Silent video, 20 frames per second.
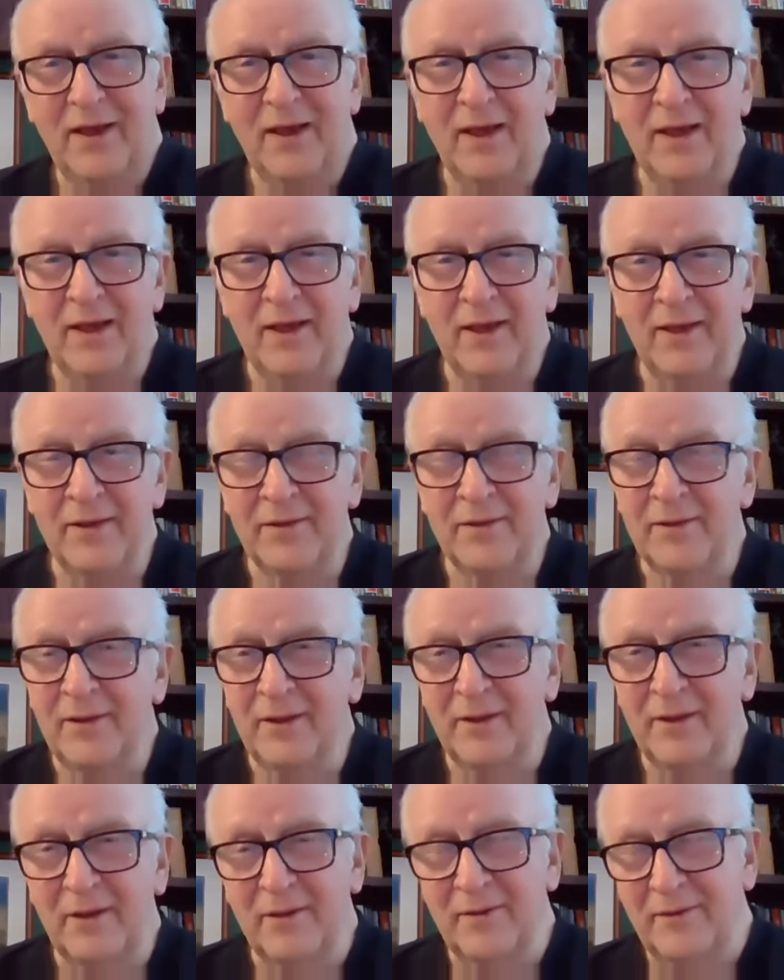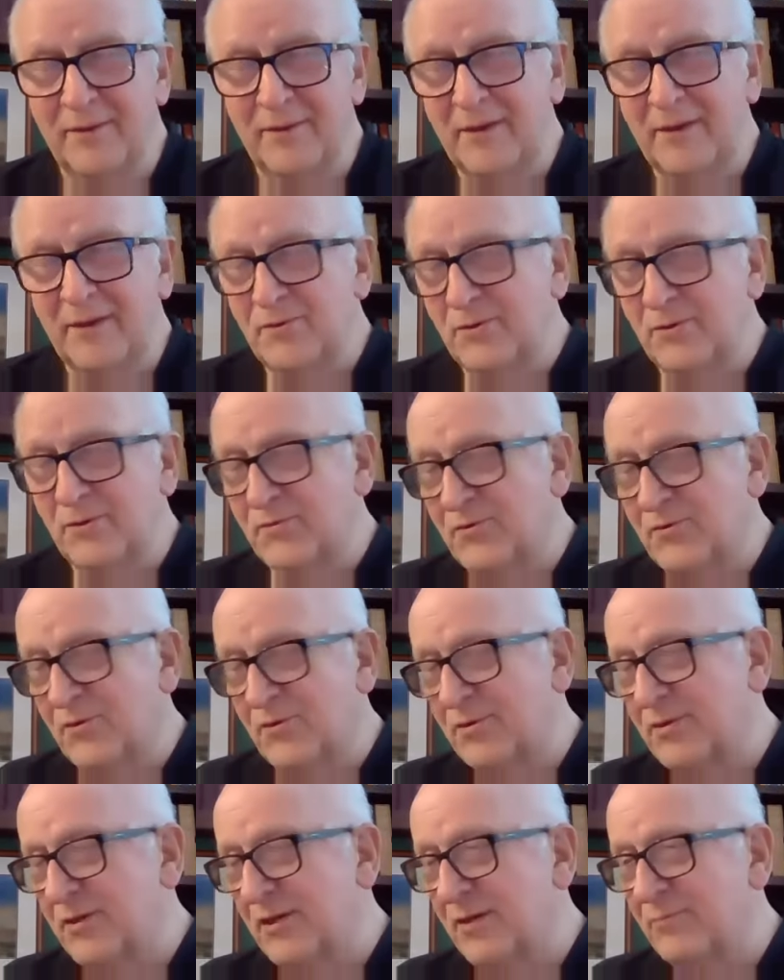And they just
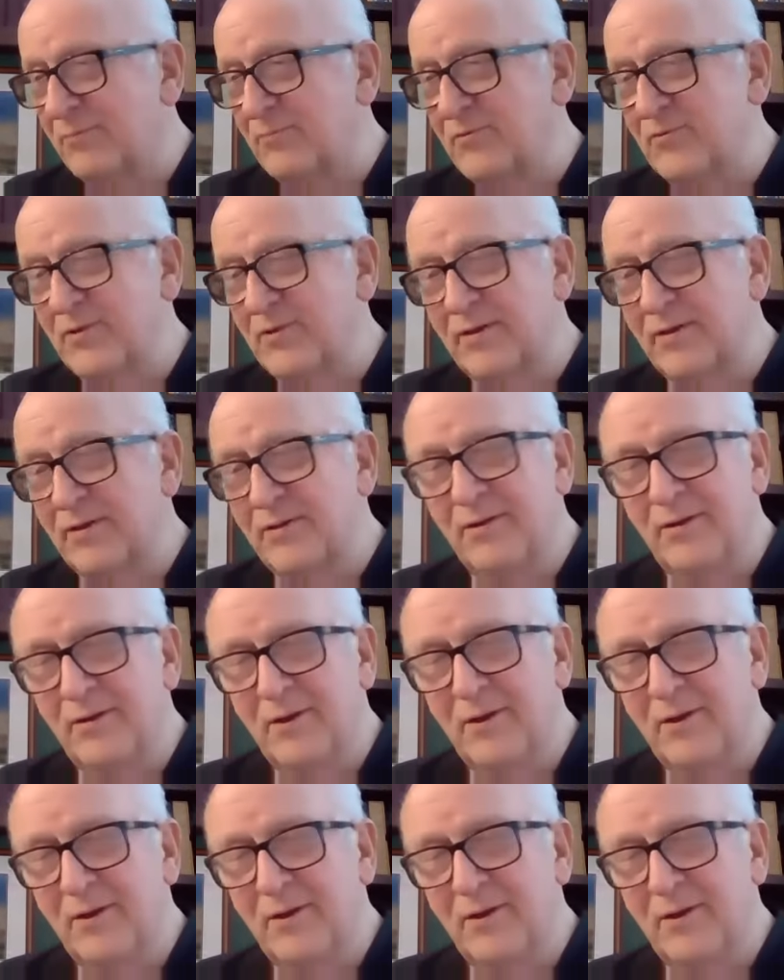looked at him and said,